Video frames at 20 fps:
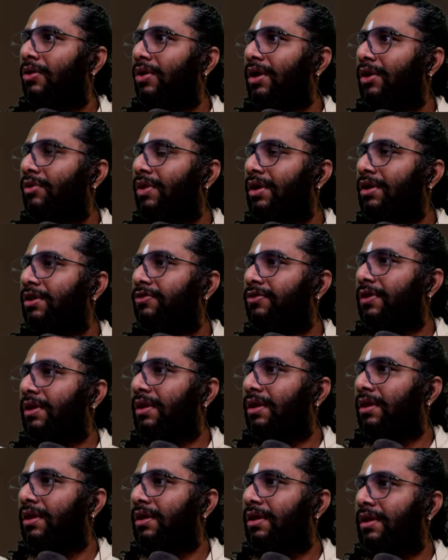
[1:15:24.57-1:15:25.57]
okay, wonderful.
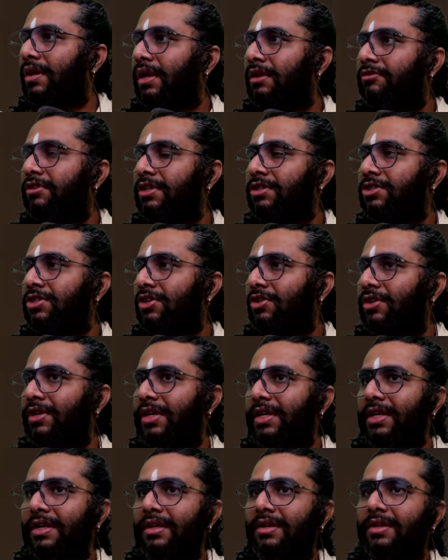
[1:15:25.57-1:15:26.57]
Naveen ji
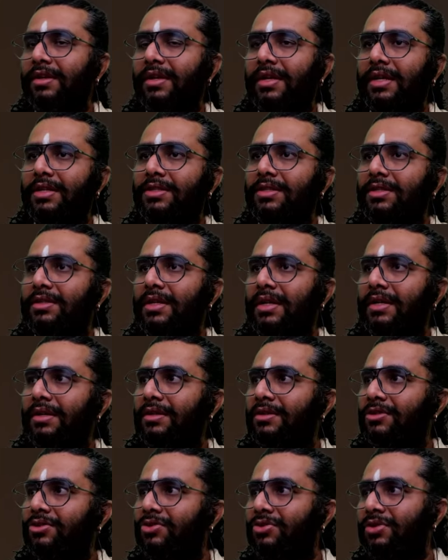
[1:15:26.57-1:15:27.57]
already raised his hand.
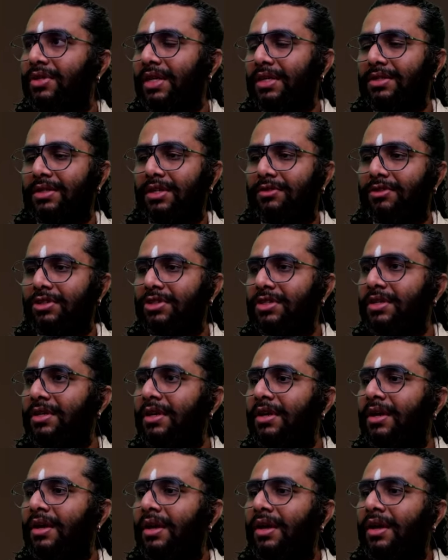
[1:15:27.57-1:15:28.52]
So yes, Naveen ji.